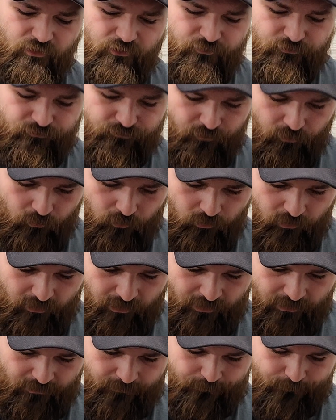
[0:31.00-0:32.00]
So
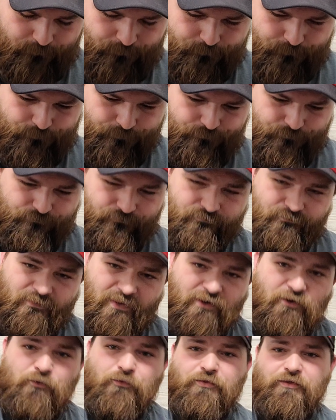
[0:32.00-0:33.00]
I
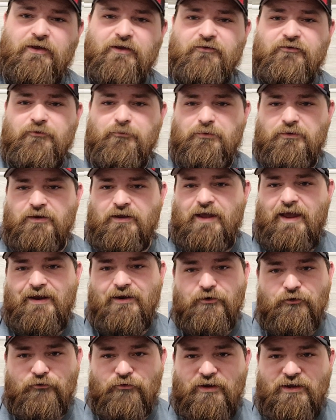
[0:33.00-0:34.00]
know things have been kind
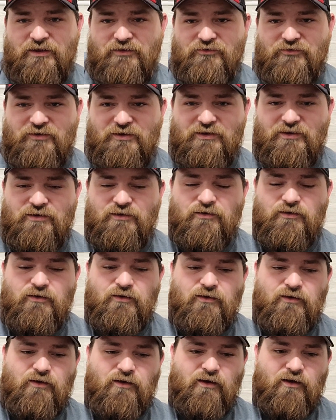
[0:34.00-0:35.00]
of crazy,
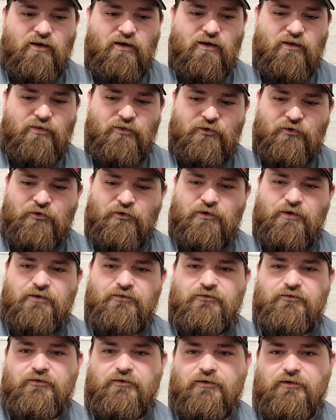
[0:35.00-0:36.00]
the
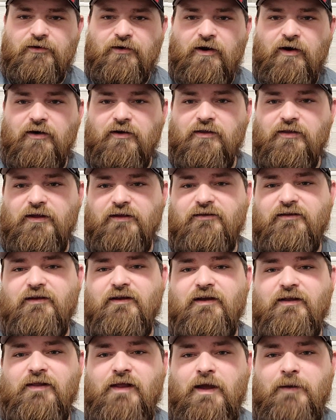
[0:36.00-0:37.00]
current card collecting
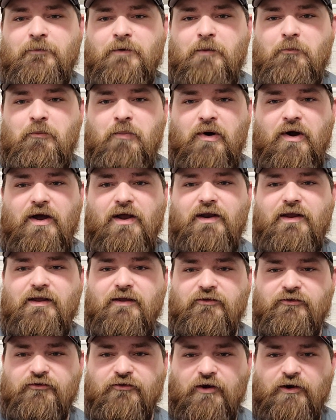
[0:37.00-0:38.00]
climate, but
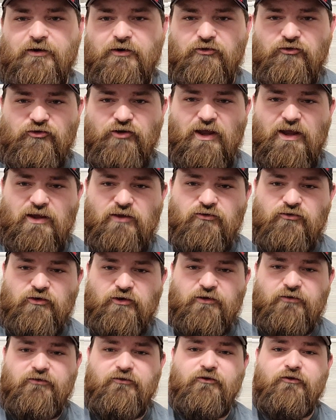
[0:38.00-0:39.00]
it's starting to change.
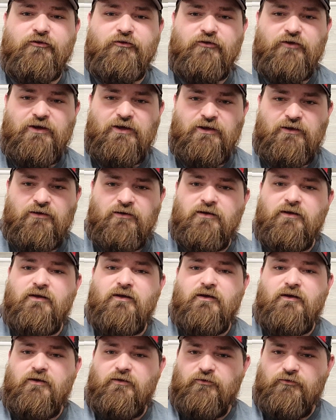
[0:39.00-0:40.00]
You're seeing
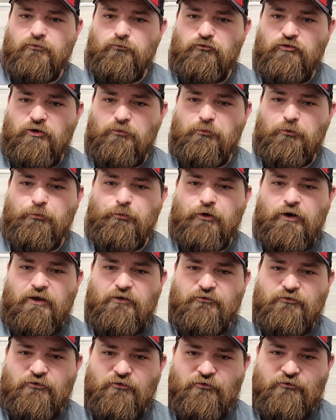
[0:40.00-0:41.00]
some cheaper
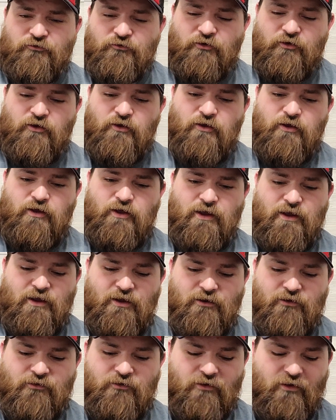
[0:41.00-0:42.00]
prices,
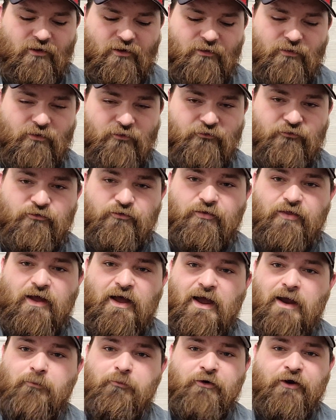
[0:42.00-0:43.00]
and the
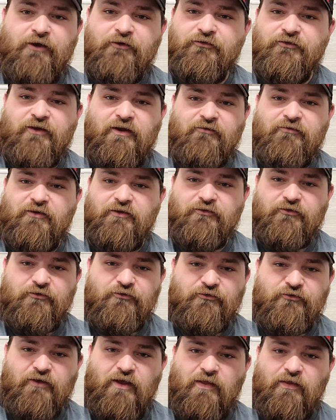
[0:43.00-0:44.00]
high price stuff isn't
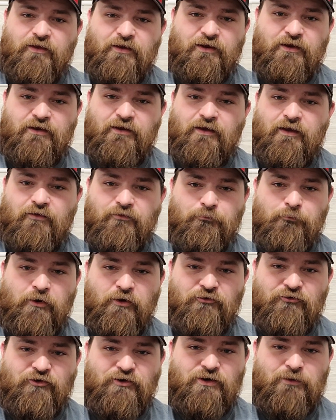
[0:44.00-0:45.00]
selling as
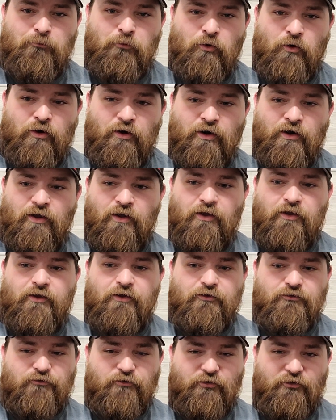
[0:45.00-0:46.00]
much anymore.
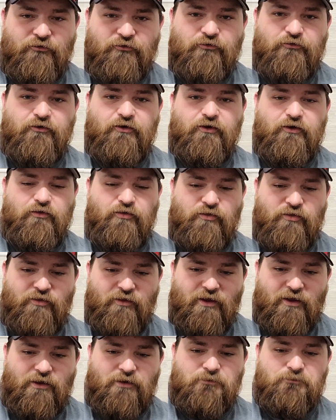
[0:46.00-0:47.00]
So this is a good
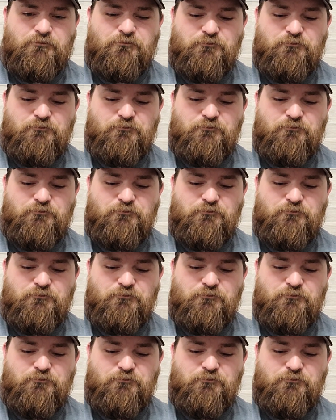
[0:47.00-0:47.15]
thing.